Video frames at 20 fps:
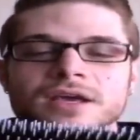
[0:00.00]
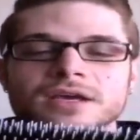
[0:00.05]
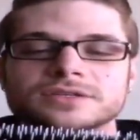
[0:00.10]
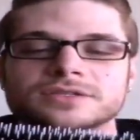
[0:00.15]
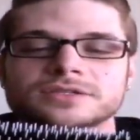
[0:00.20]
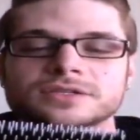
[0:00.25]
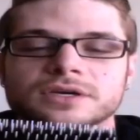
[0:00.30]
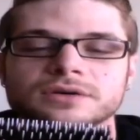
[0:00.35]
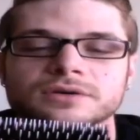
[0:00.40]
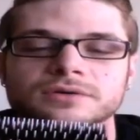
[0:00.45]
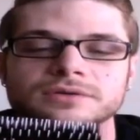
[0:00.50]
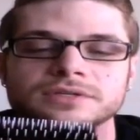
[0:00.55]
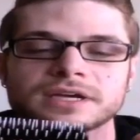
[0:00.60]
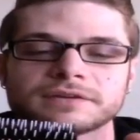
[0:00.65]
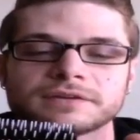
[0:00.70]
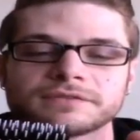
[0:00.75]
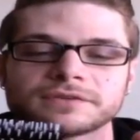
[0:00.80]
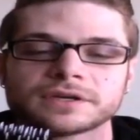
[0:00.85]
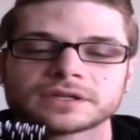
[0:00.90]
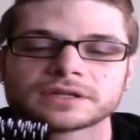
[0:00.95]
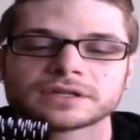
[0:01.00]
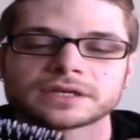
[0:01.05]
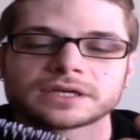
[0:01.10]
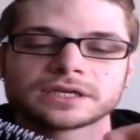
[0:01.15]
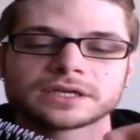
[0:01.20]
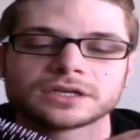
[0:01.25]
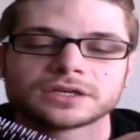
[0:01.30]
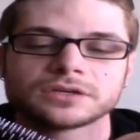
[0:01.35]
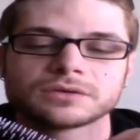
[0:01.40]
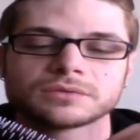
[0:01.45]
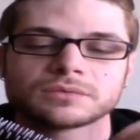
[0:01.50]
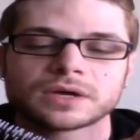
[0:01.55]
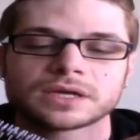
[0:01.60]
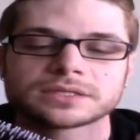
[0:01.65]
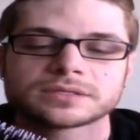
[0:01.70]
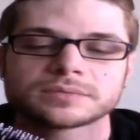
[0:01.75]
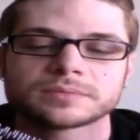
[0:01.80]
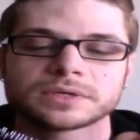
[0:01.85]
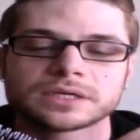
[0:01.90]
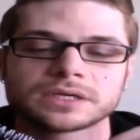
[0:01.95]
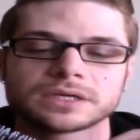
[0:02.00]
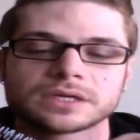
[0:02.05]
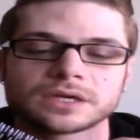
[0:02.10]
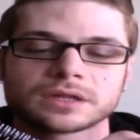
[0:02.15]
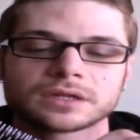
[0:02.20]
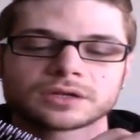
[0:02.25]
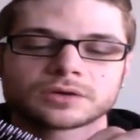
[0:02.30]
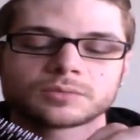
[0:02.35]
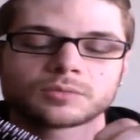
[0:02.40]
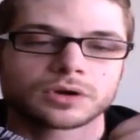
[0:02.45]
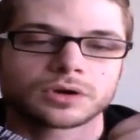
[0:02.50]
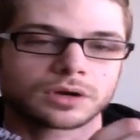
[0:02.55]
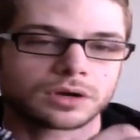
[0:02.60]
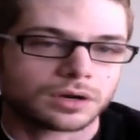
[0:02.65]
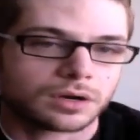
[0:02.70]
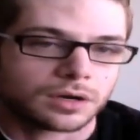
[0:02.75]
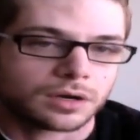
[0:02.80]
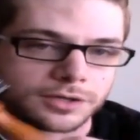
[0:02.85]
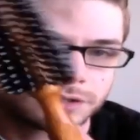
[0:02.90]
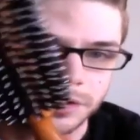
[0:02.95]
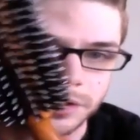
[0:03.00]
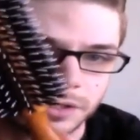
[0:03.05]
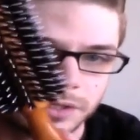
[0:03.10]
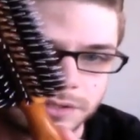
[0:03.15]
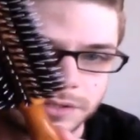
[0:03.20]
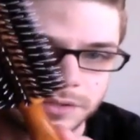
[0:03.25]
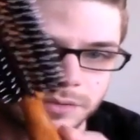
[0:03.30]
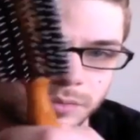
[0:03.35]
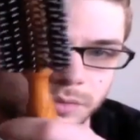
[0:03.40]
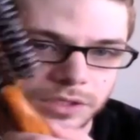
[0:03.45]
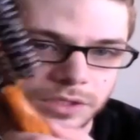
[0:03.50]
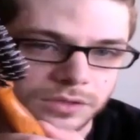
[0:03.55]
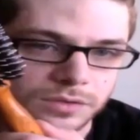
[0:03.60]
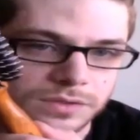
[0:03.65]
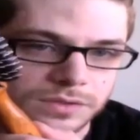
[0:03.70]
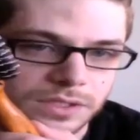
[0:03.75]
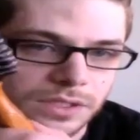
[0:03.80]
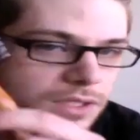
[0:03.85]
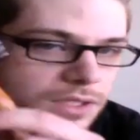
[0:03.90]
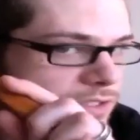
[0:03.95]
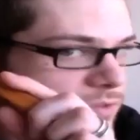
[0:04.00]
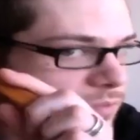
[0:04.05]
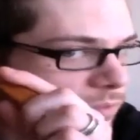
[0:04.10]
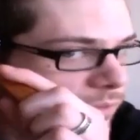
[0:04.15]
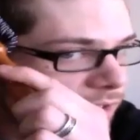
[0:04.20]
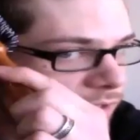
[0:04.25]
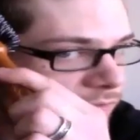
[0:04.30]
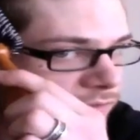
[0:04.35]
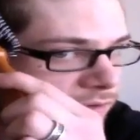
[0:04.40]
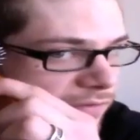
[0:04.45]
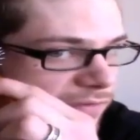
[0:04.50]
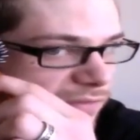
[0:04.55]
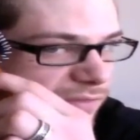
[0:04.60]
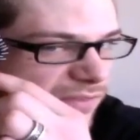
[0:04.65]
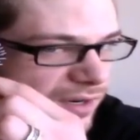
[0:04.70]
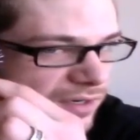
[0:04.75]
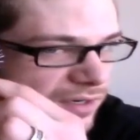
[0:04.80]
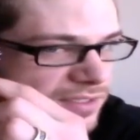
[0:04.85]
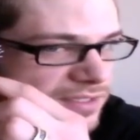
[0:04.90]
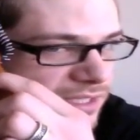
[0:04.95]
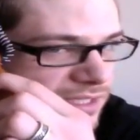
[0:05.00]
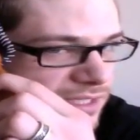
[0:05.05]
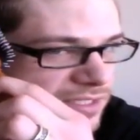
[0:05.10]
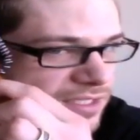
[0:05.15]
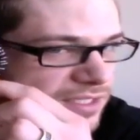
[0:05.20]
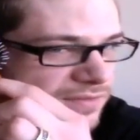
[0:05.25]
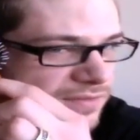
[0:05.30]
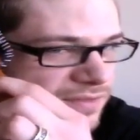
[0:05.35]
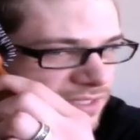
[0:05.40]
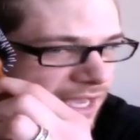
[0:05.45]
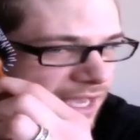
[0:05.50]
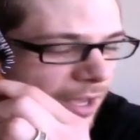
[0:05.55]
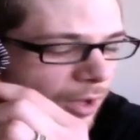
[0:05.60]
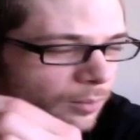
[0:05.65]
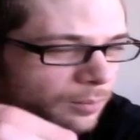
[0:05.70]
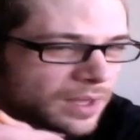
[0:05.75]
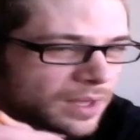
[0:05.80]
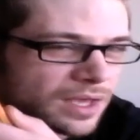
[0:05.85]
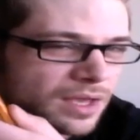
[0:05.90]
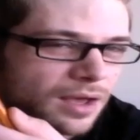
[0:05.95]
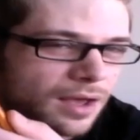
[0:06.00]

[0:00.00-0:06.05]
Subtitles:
So definitely you want to be a little more cautious when using this one if you have a very sensitive scalp.